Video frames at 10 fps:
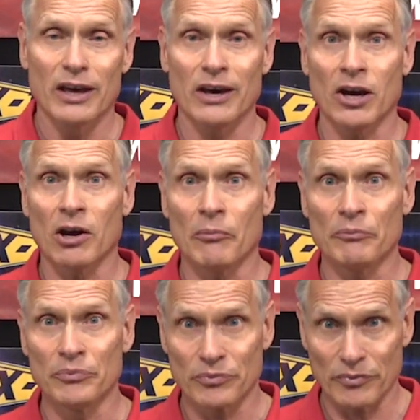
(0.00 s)

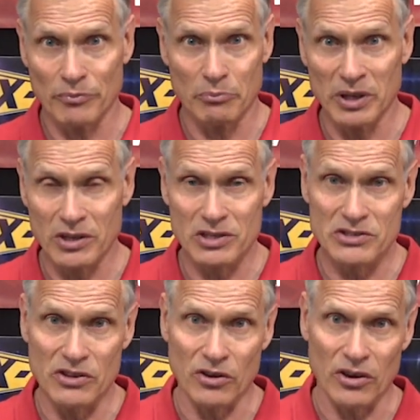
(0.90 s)
um,
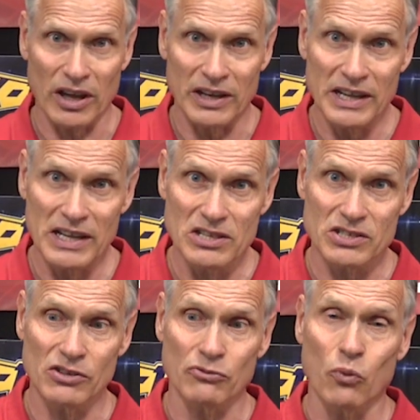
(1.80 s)
because the
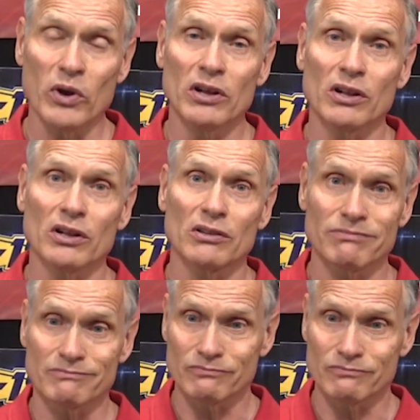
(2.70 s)
adhesive will